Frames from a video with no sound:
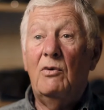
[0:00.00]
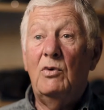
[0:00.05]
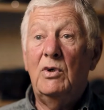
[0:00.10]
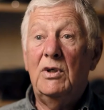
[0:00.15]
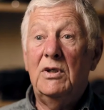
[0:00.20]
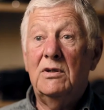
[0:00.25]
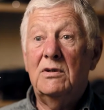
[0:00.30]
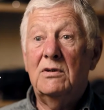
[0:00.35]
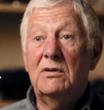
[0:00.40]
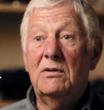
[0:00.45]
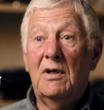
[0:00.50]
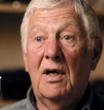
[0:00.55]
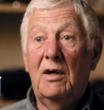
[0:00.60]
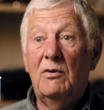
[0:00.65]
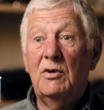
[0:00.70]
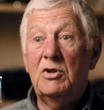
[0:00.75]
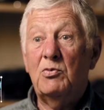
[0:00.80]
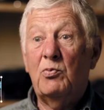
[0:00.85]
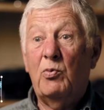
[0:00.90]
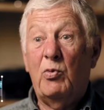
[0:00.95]
I was I
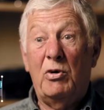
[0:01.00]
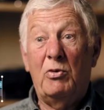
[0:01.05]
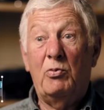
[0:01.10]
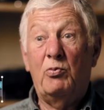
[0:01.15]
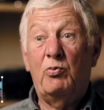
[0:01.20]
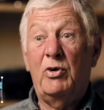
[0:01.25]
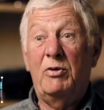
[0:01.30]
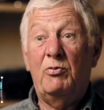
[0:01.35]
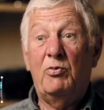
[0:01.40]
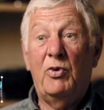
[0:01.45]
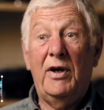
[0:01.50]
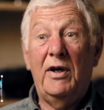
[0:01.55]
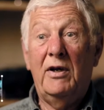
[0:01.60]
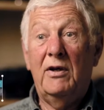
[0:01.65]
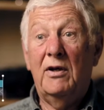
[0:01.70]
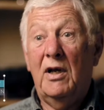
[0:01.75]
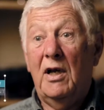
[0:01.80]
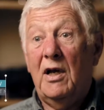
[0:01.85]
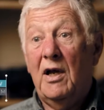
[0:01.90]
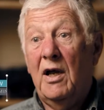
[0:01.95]
was pr pr pretty
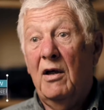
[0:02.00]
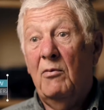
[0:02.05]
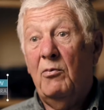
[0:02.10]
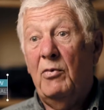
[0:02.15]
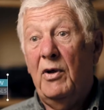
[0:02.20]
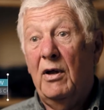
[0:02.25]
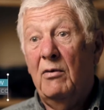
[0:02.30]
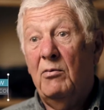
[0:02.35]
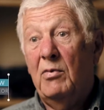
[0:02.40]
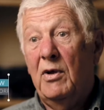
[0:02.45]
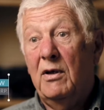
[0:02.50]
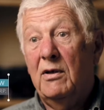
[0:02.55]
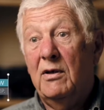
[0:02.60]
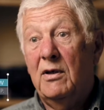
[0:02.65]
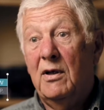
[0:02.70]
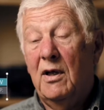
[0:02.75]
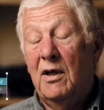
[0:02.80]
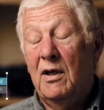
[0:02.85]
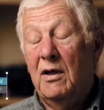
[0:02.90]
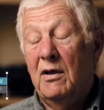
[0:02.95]
good at camping,
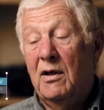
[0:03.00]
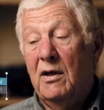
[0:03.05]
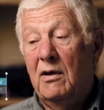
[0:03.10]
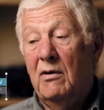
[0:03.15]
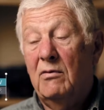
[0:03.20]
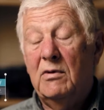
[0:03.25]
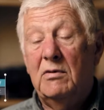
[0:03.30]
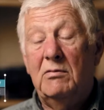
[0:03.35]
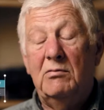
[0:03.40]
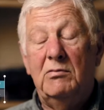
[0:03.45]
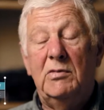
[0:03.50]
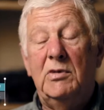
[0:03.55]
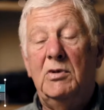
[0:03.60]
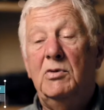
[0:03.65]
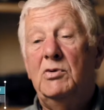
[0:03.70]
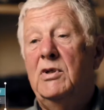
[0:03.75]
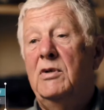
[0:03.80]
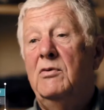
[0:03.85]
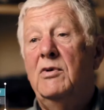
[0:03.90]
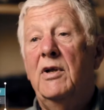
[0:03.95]
but uh, you know,
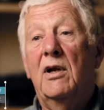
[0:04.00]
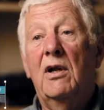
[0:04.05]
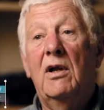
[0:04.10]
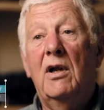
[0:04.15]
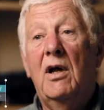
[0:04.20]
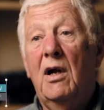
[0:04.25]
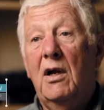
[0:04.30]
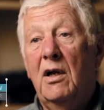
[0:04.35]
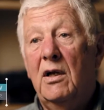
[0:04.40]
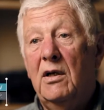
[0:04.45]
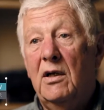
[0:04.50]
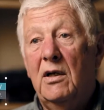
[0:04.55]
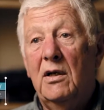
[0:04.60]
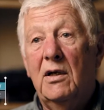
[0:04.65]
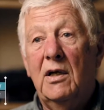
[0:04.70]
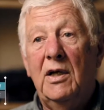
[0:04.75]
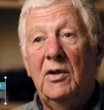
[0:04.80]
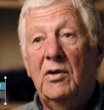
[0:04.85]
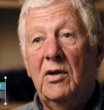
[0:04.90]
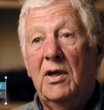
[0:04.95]
did a lot in the,
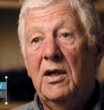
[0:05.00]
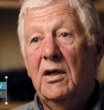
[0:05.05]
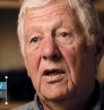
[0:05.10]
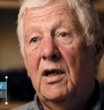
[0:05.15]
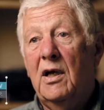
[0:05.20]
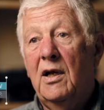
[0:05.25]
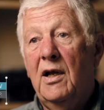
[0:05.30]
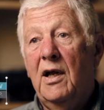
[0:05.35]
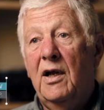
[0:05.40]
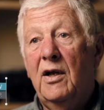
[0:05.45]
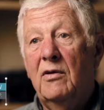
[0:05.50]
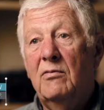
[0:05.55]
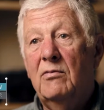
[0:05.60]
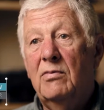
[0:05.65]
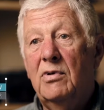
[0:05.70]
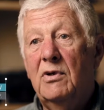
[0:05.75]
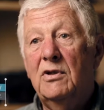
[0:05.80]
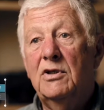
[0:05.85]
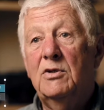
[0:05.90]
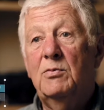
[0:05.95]
in, in the Canadian
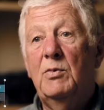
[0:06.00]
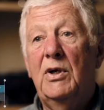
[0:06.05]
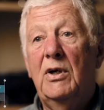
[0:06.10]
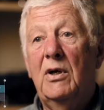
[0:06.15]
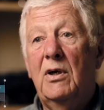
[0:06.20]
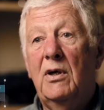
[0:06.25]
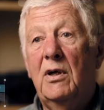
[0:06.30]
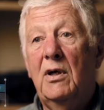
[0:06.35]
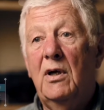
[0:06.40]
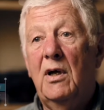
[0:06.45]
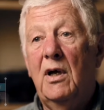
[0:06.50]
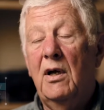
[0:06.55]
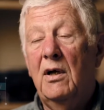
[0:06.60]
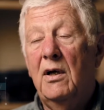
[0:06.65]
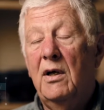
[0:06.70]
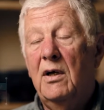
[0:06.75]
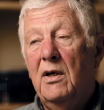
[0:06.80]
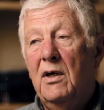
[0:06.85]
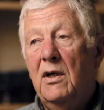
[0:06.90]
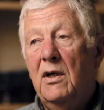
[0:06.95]
bush. But on our